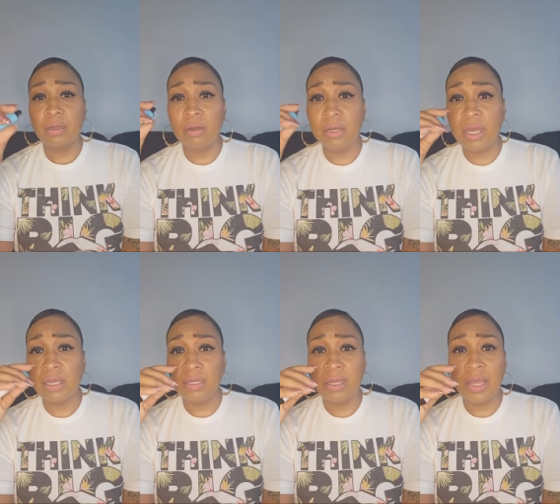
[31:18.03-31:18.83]

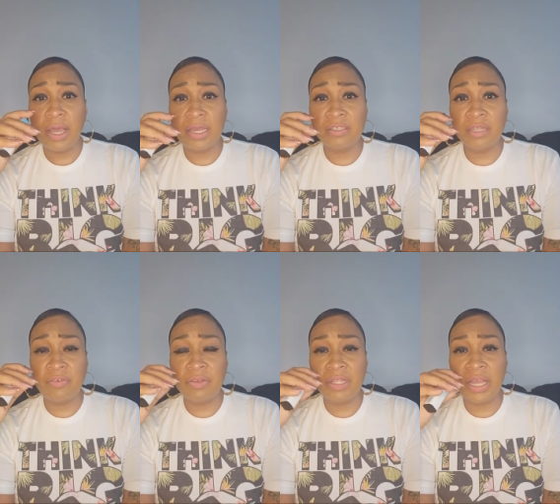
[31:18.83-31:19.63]
Okay? Hey,
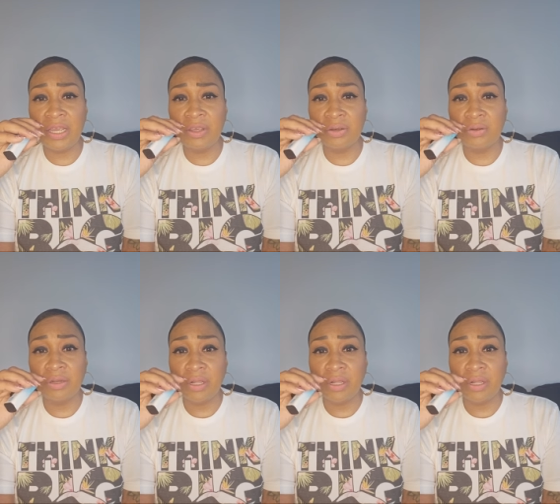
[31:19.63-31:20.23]
Stefan, thank you.